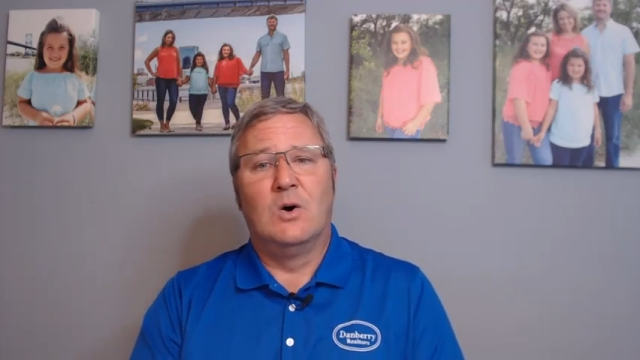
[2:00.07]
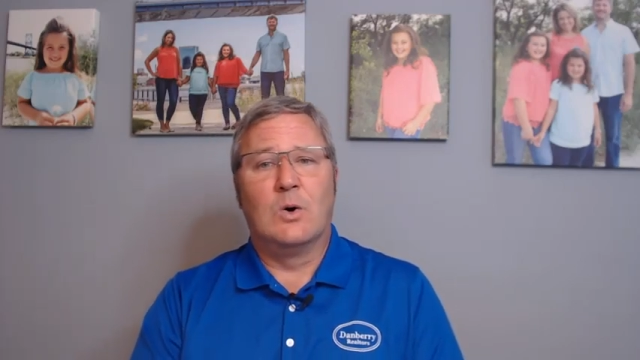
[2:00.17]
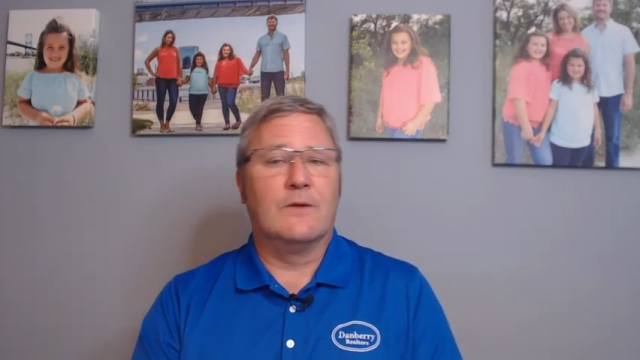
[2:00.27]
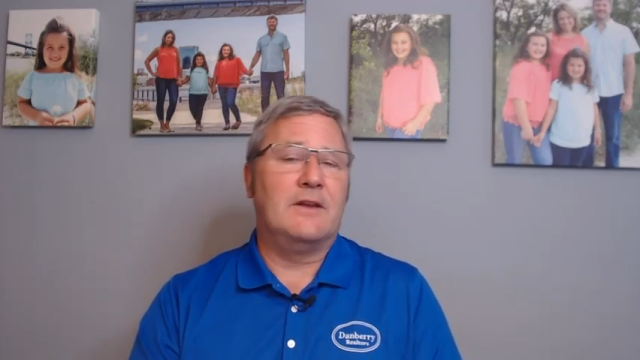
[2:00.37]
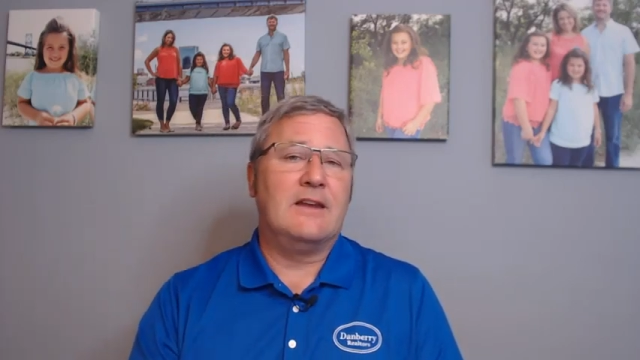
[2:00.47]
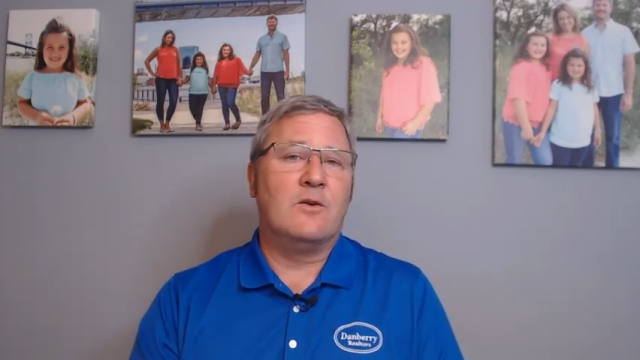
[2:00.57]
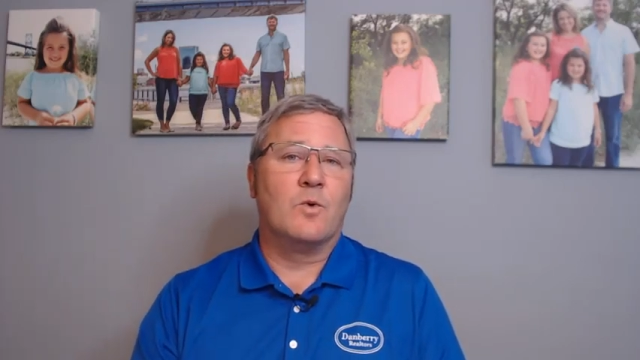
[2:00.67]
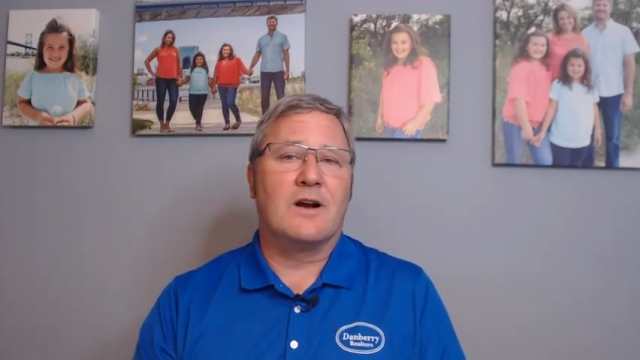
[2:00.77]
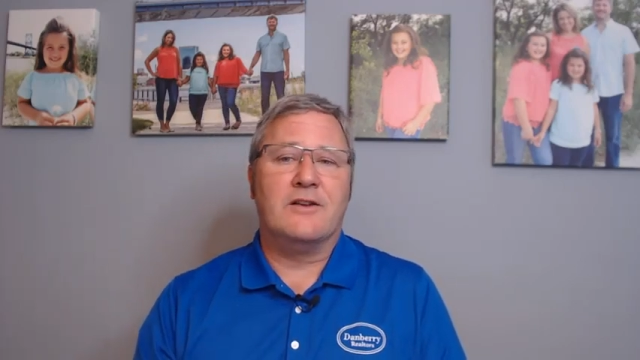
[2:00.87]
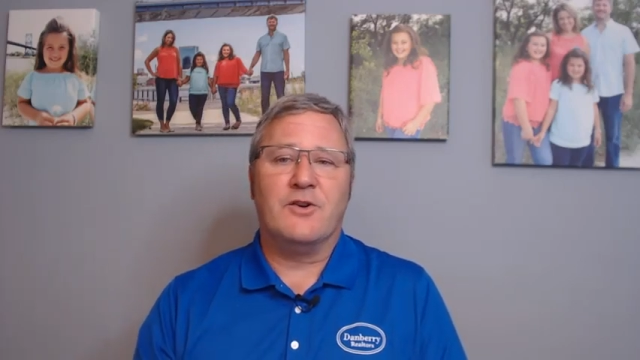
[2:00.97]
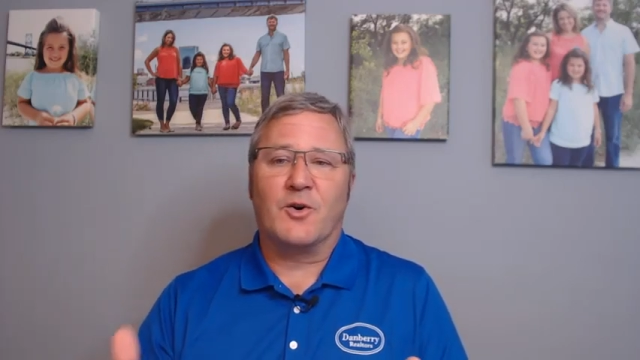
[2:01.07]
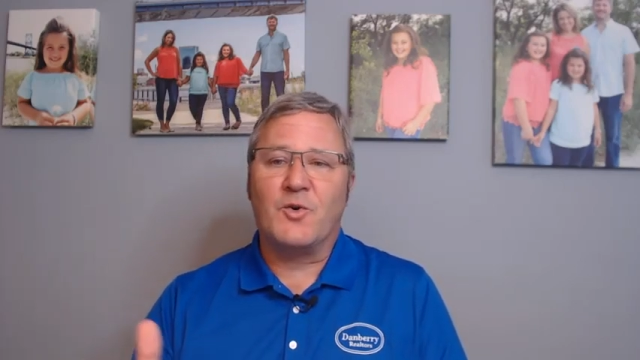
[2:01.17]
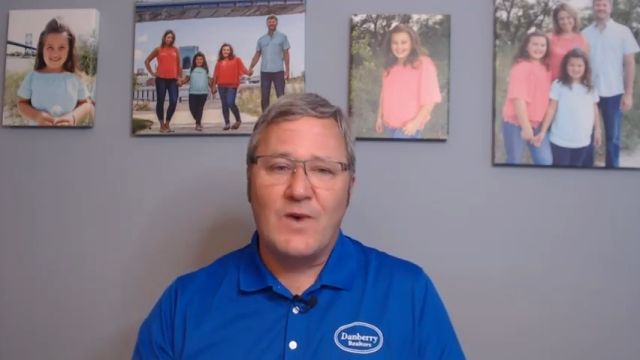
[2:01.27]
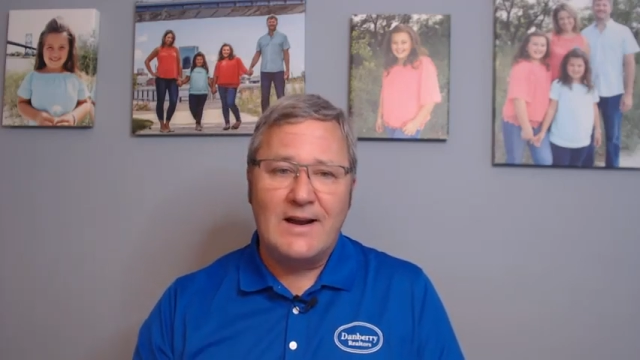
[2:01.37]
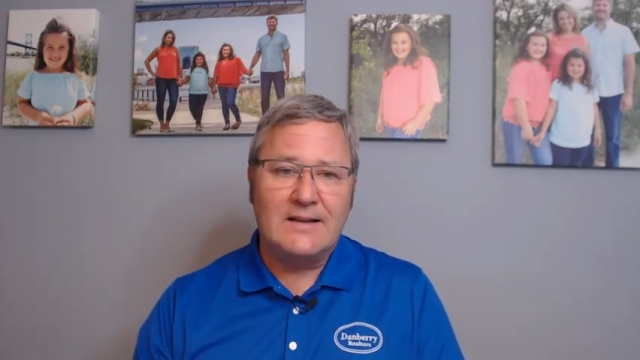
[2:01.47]
or if you need to work on your
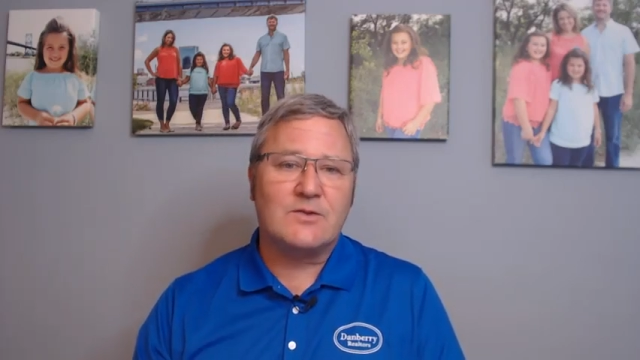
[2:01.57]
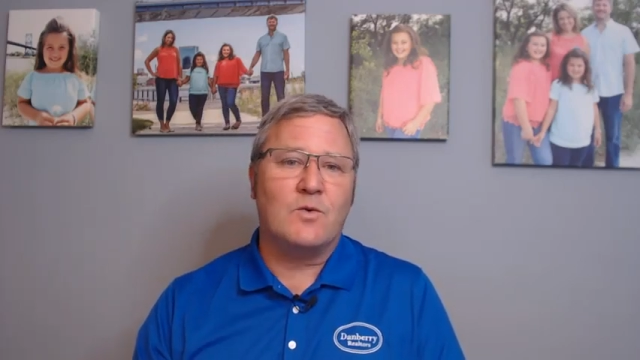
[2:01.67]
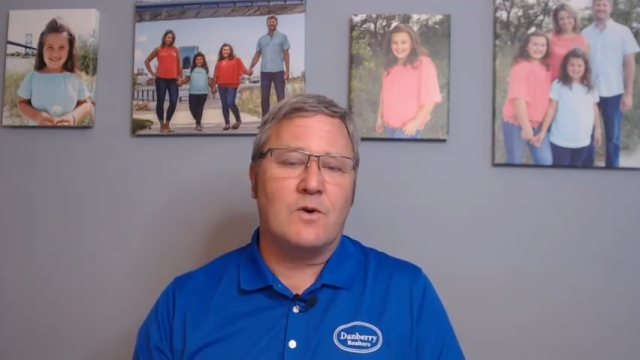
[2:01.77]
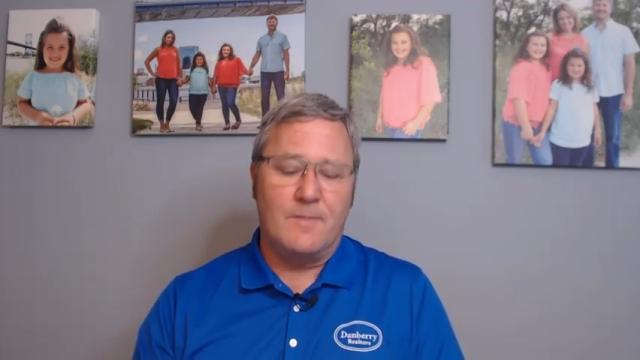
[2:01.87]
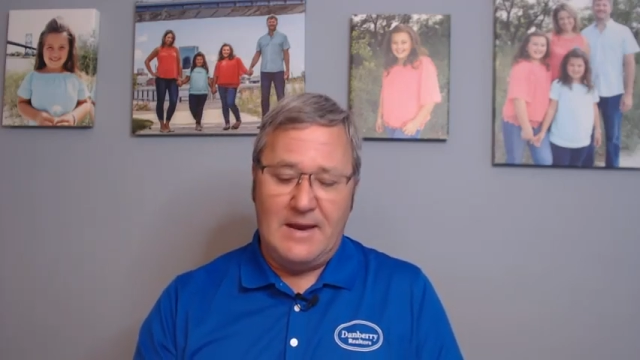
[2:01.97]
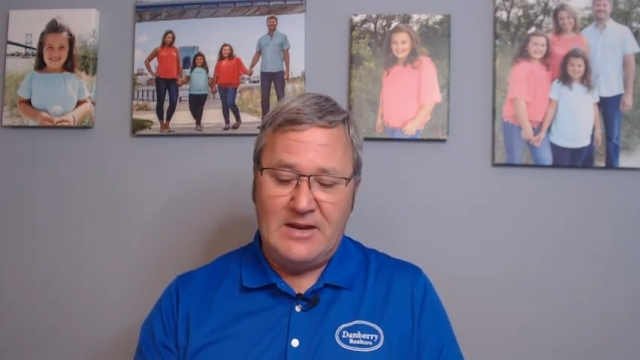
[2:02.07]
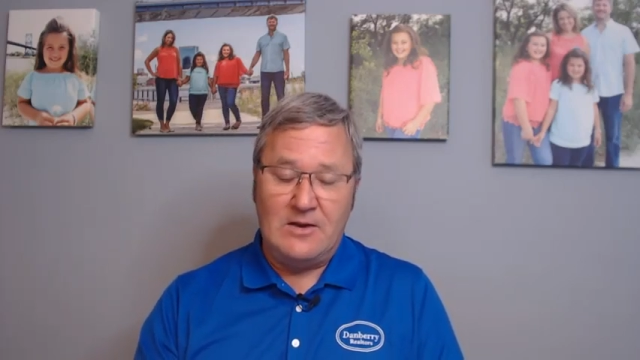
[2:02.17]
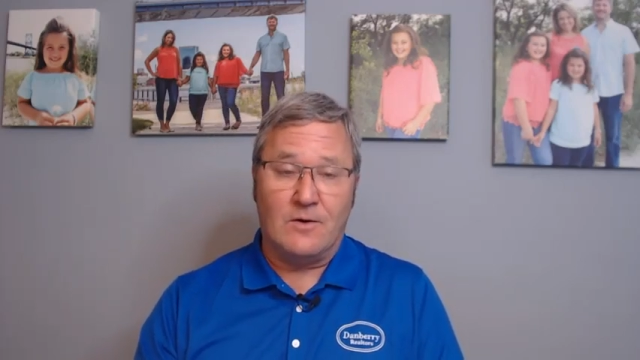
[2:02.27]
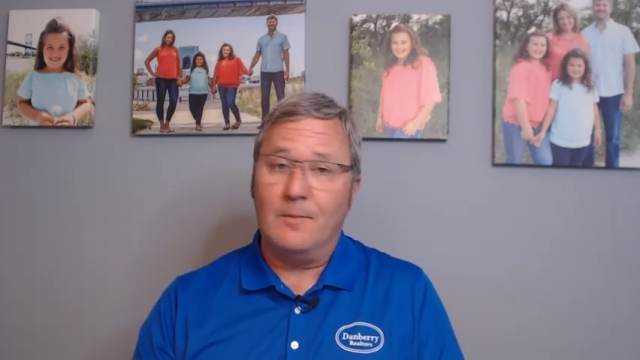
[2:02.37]
credit score, maybe your